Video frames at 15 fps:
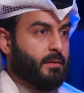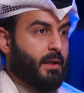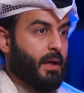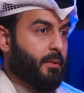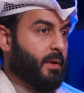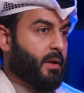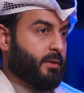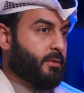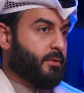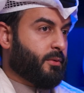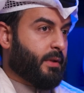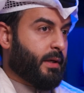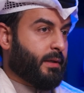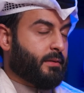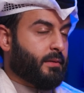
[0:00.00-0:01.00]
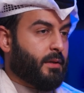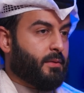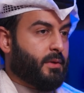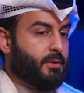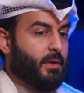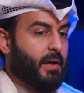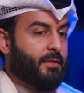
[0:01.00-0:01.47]
I wanted to do that. I
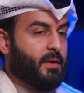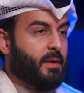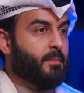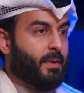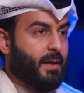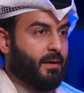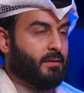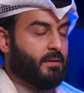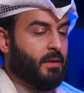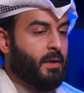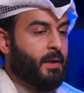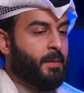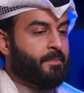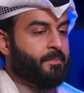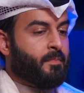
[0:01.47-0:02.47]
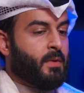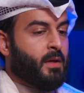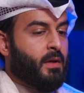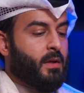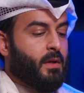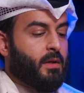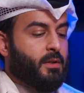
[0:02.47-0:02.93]
wanted to have an impact.
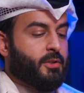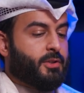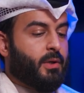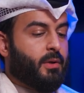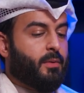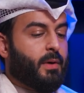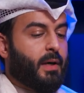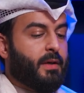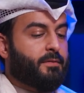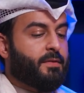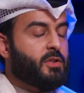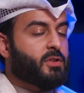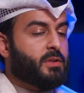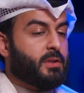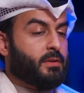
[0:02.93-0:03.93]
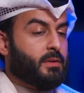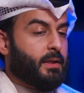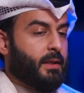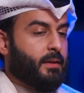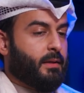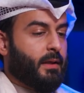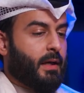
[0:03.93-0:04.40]
So I envisioned
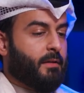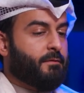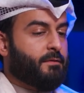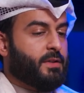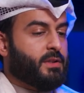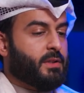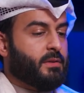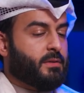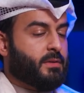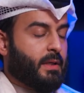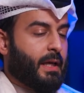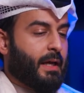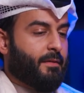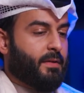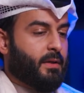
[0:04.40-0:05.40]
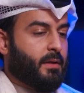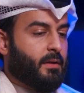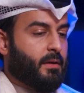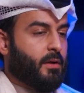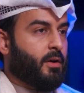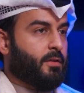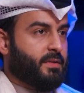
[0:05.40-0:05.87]

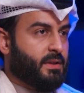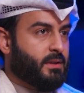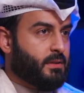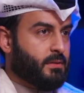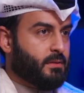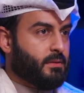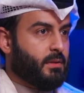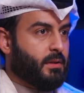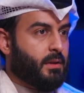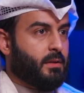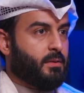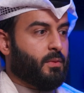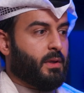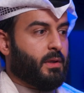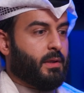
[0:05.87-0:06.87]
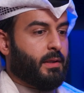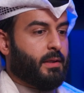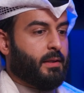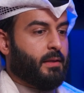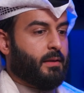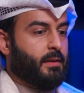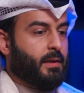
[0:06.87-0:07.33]
having an office and where I
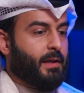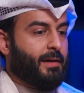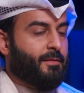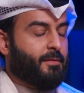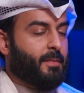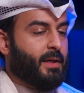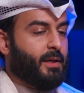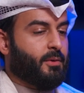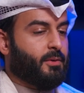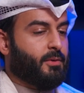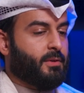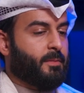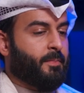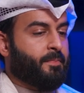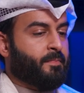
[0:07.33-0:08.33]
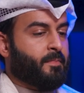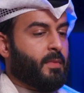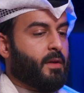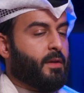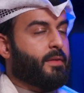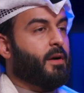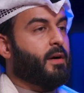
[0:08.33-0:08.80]
can have my own
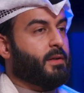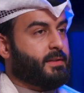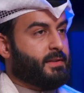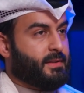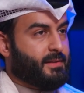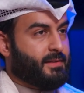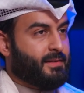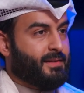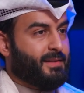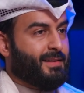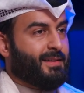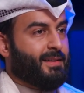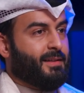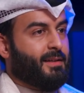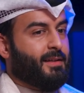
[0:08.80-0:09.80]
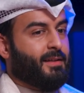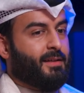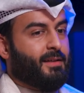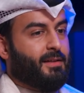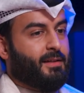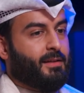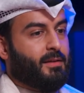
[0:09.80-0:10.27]
thoughts
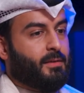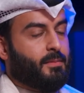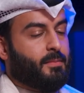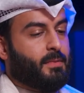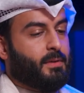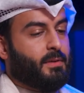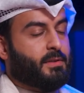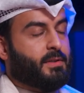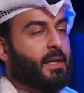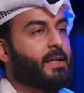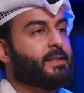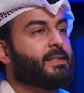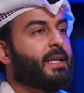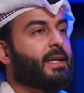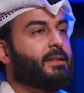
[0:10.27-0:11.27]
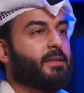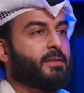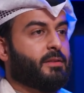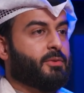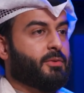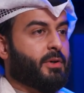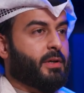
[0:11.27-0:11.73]

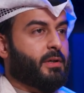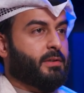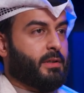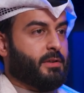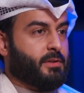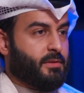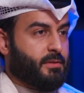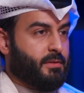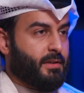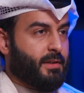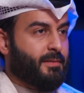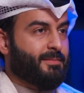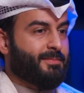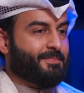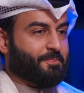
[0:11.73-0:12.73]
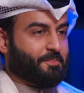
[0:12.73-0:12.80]
translated into architecture. Yeah.